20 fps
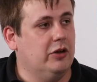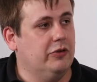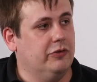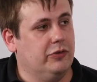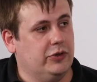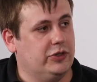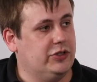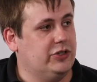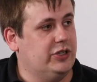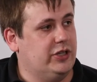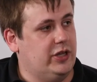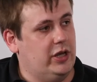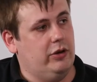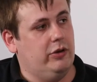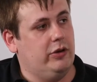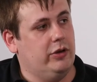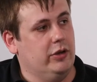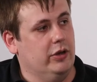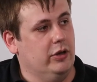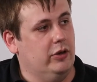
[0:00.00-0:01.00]
versus a year
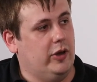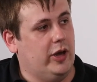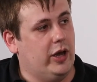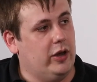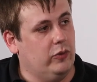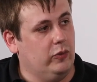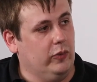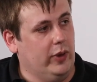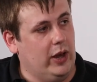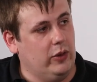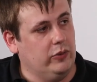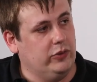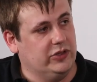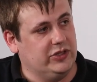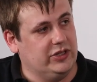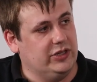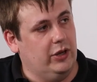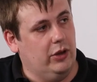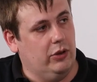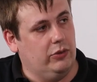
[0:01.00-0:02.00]
ago. How does
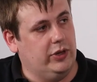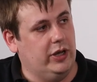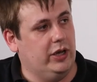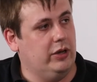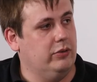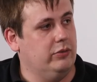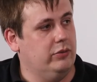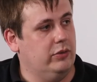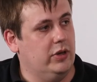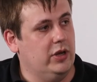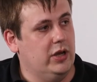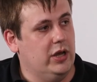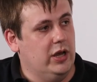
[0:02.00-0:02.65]
it go down?